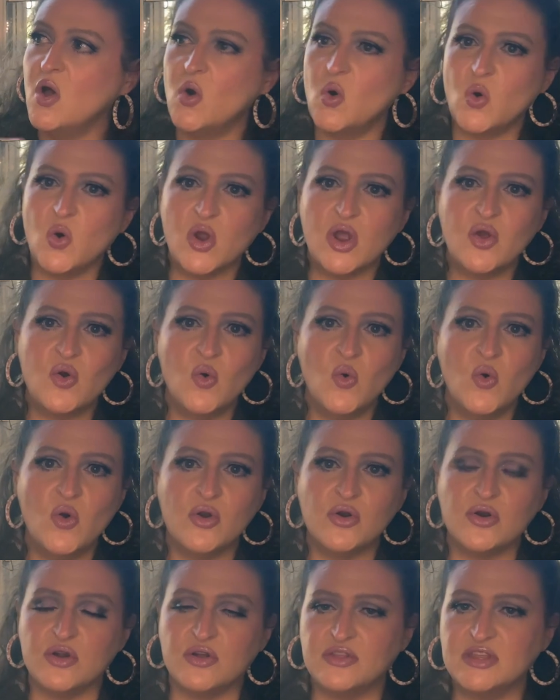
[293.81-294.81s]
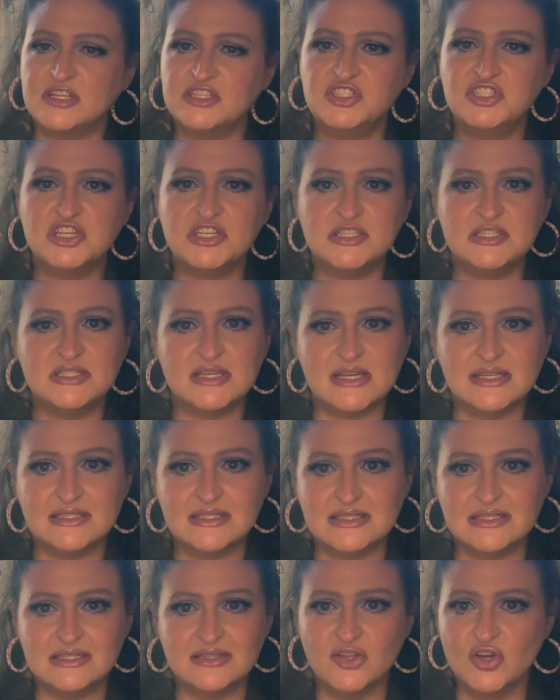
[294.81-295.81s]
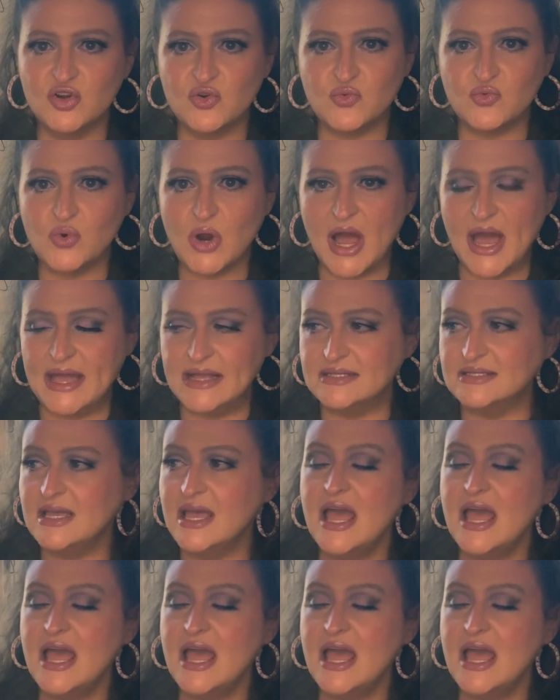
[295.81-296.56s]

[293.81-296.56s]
or a corner that just doesn't look right